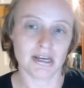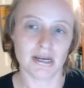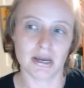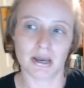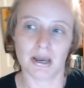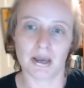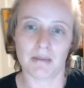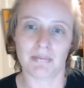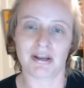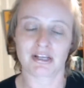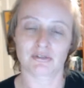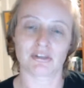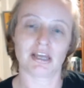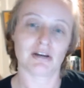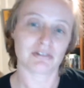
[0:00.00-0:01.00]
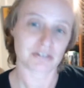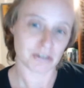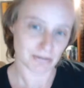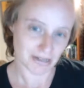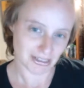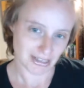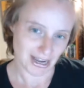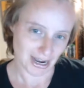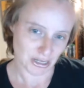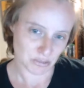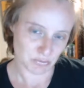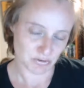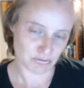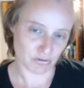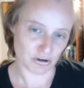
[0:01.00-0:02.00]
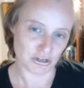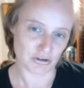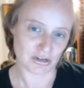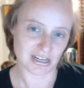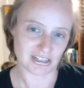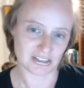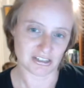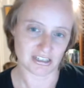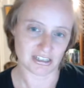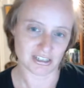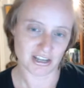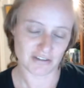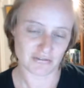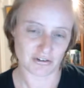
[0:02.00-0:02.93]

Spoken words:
Because without doing that before you get into the level,